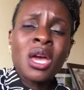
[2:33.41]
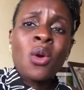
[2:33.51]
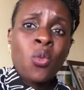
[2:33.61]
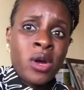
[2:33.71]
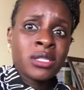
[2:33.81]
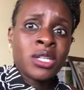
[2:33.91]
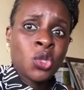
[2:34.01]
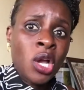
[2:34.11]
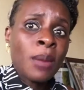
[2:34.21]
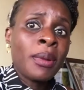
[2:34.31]
what I
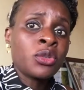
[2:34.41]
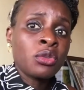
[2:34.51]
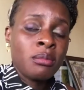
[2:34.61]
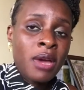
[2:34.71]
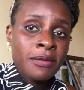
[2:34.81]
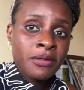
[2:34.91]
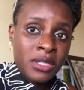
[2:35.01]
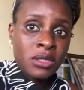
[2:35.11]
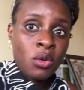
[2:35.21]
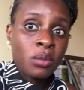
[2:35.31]
talk about on
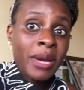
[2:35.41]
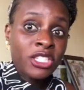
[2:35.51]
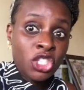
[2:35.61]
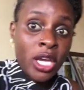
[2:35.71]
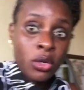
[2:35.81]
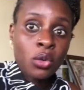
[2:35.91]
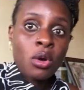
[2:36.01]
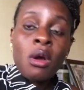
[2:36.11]
my channel,